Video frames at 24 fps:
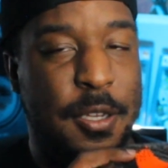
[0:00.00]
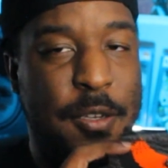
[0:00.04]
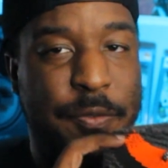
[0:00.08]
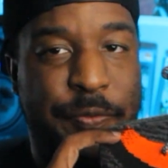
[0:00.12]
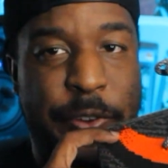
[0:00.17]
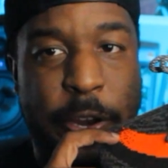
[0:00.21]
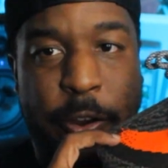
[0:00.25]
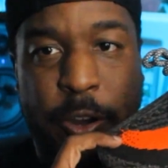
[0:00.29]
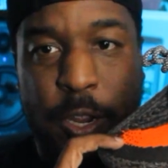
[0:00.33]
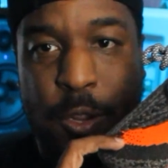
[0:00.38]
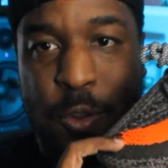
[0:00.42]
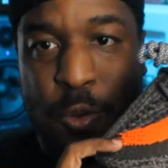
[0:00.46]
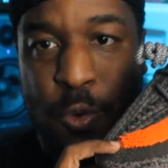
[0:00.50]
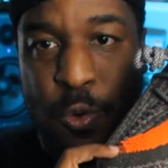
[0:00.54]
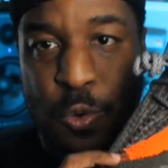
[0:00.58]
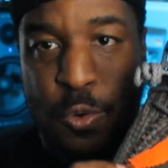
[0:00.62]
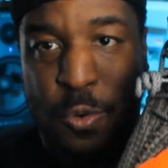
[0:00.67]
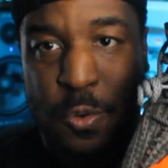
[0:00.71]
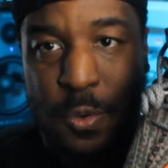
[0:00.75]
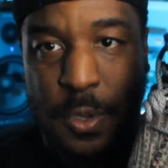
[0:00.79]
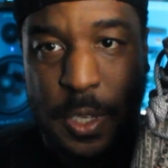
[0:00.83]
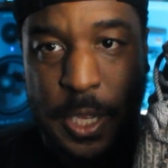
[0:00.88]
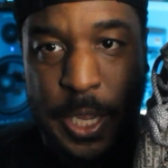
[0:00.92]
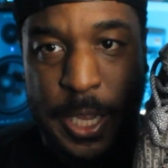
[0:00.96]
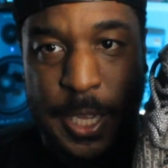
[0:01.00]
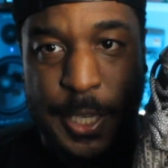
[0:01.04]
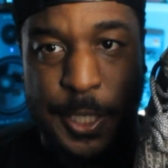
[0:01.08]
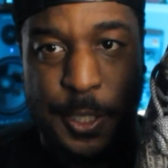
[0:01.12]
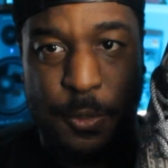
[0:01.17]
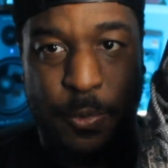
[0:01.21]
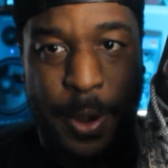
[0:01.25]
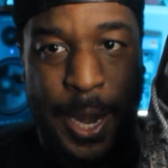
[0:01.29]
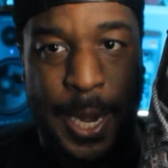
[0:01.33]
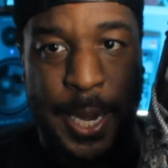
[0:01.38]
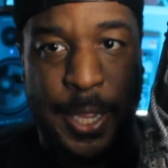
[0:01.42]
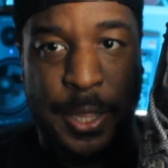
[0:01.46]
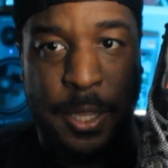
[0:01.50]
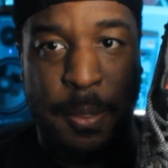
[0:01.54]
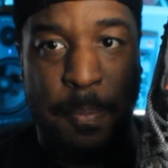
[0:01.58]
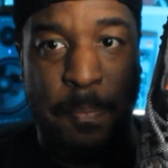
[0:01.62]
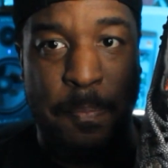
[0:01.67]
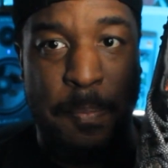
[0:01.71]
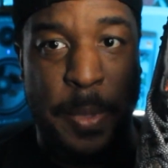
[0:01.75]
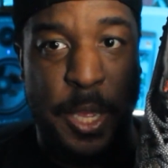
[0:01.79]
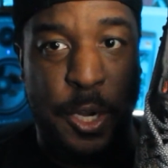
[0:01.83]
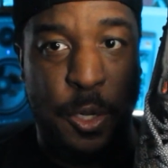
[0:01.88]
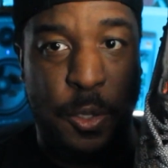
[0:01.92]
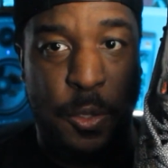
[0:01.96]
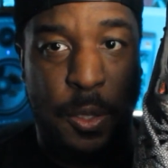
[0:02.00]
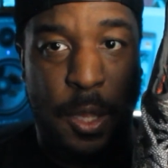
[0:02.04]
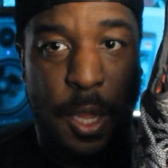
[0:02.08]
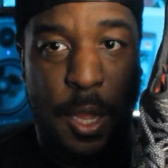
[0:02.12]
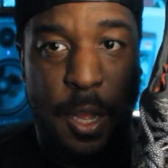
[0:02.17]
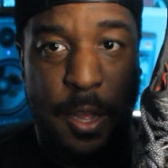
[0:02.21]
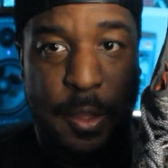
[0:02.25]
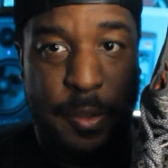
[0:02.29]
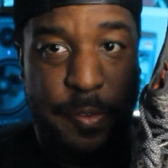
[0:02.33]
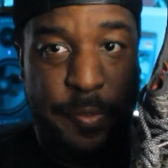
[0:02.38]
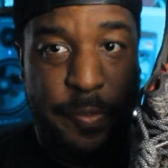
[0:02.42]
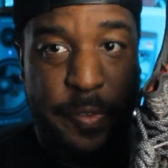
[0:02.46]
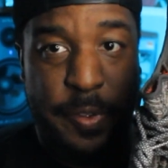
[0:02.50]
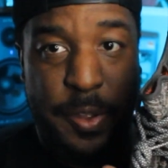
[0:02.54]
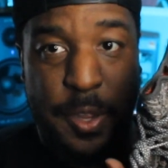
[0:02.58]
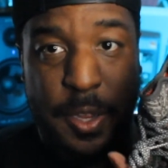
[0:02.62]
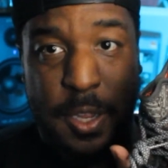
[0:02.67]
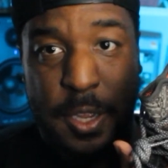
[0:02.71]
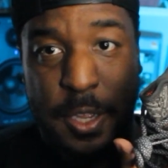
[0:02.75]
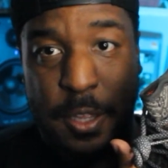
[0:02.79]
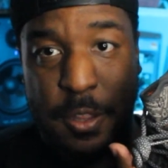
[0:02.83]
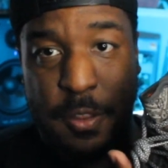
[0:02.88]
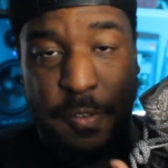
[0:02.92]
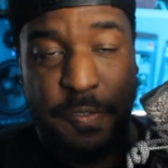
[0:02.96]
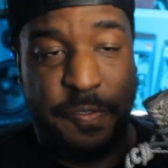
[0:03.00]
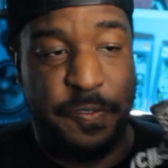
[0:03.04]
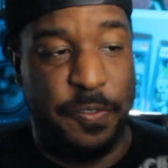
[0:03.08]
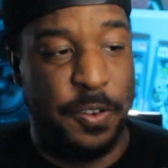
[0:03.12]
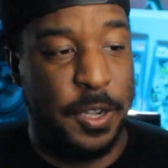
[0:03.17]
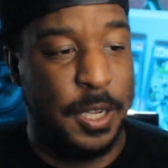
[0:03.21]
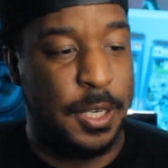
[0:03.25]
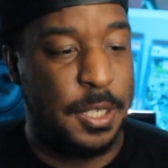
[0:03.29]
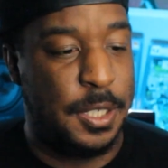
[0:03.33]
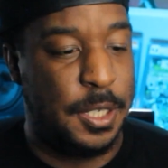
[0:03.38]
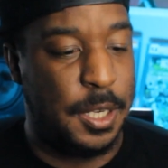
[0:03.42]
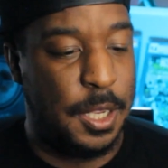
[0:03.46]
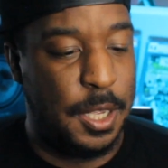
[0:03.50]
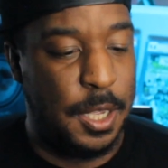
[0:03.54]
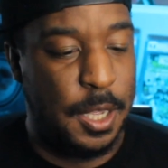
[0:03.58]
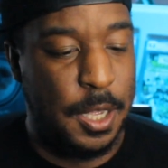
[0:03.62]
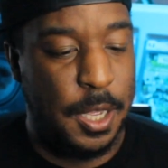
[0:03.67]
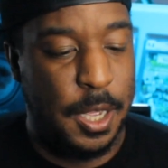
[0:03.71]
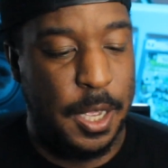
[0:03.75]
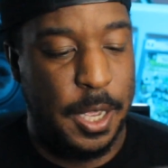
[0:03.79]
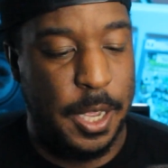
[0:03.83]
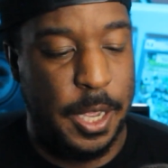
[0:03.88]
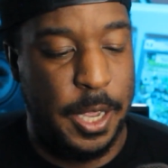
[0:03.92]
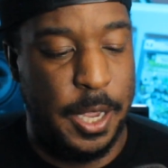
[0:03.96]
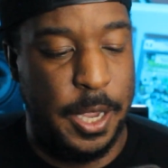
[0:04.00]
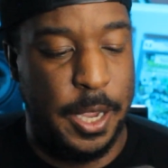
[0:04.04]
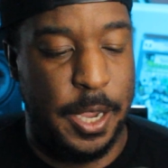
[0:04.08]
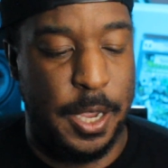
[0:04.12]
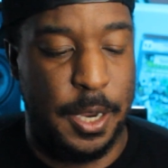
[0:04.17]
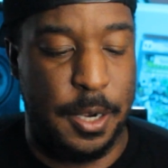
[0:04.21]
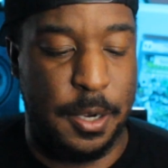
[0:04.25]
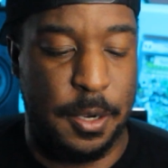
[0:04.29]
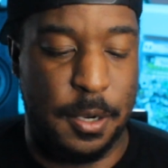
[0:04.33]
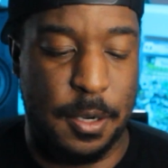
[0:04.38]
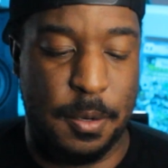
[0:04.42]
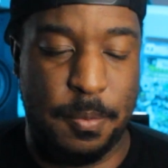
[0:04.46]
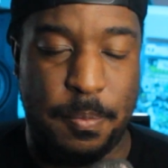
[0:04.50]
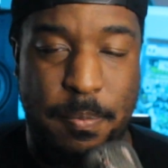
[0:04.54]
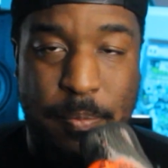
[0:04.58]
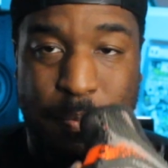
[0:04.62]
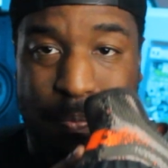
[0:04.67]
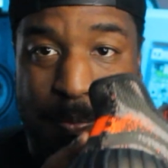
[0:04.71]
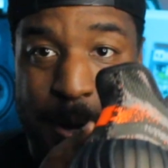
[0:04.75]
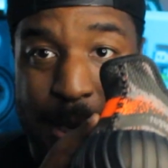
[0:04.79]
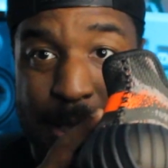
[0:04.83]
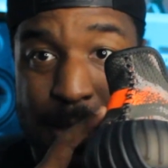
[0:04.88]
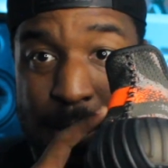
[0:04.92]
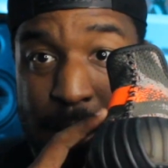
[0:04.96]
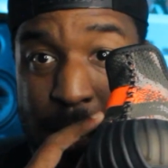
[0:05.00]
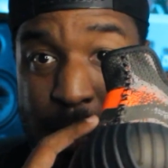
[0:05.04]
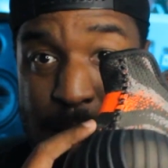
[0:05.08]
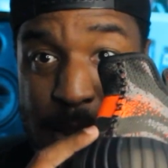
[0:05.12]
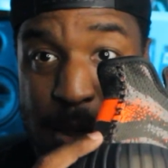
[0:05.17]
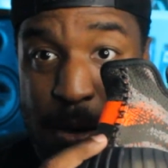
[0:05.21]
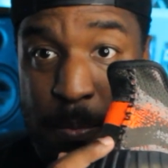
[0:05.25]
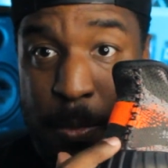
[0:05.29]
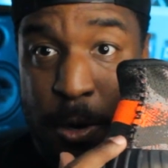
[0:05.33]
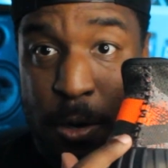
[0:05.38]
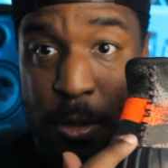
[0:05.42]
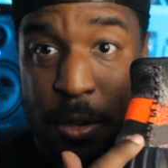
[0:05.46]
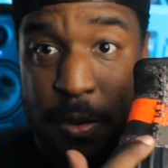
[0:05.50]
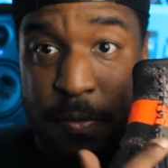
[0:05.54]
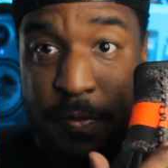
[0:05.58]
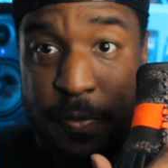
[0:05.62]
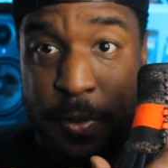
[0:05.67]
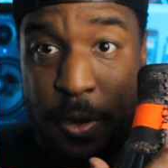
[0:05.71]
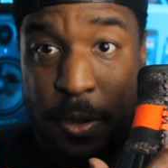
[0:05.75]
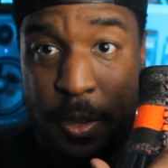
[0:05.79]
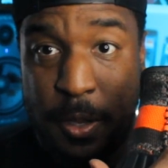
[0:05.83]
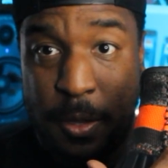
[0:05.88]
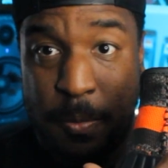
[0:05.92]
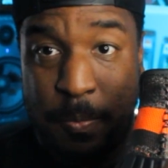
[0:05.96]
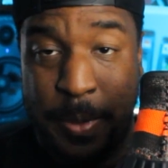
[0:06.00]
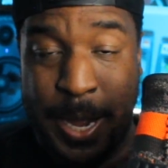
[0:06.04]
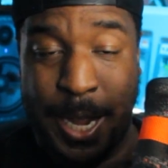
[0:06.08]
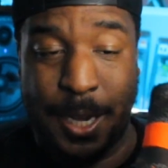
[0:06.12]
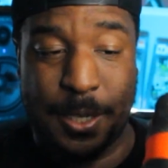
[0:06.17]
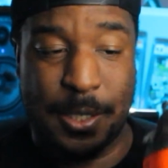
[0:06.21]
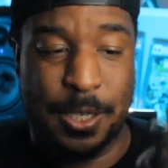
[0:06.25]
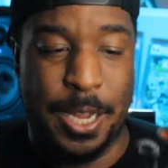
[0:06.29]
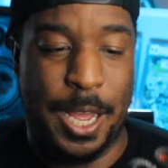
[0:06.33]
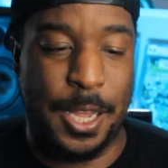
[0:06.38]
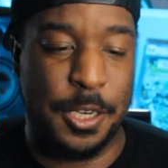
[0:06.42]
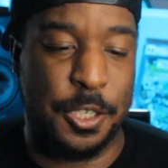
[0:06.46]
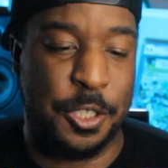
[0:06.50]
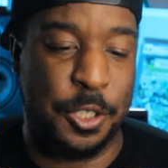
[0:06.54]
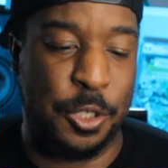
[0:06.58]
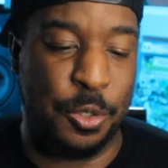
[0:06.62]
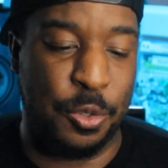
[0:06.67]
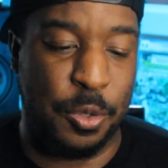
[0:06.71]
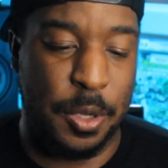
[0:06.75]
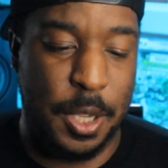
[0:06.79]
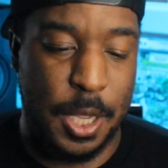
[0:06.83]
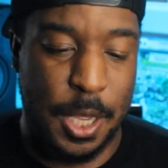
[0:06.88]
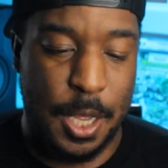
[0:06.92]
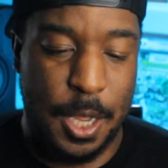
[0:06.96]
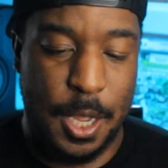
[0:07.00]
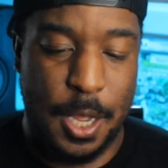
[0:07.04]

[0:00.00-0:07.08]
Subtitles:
Very cool. Ends right in the middle of the foot and basically ends in the middle of the foot on the back side too.